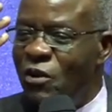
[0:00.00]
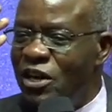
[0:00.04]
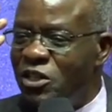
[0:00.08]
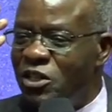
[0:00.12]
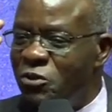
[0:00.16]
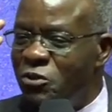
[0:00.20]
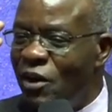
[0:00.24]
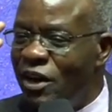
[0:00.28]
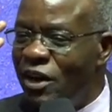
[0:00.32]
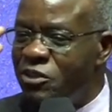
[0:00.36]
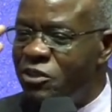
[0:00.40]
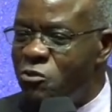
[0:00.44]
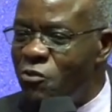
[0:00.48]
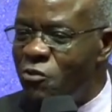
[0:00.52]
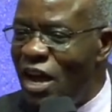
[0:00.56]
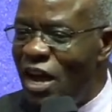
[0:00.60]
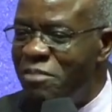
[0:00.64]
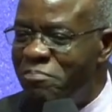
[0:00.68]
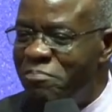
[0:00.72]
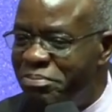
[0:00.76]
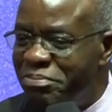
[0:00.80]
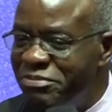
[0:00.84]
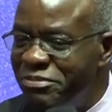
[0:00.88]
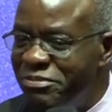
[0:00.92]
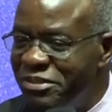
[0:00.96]
to your
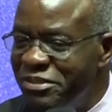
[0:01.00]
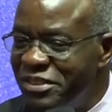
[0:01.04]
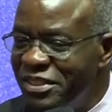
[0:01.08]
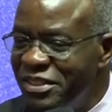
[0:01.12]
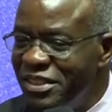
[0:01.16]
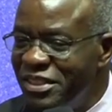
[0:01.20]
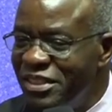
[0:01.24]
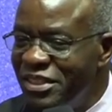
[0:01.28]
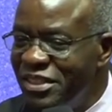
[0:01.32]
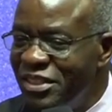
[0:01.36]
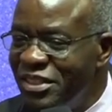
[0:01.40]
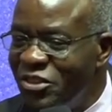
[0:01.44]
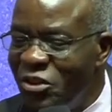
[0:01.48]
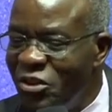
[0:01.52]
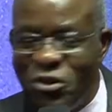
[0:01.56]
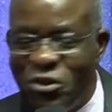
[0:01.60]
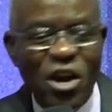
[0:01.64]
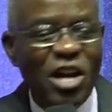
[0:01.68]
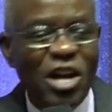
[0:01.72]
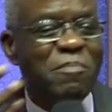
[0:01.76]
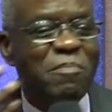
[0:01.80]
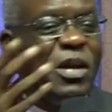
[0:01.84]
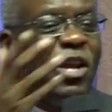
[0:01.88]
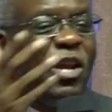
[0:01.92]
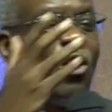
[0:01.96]
tribe. You
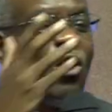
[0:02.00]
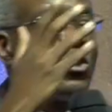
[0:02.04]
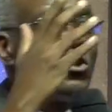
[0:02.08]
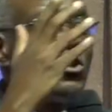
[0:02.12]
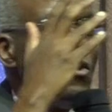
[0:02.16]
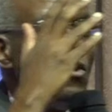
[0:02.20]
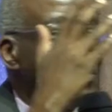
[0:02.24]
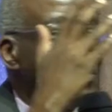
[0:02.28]
don't belong to your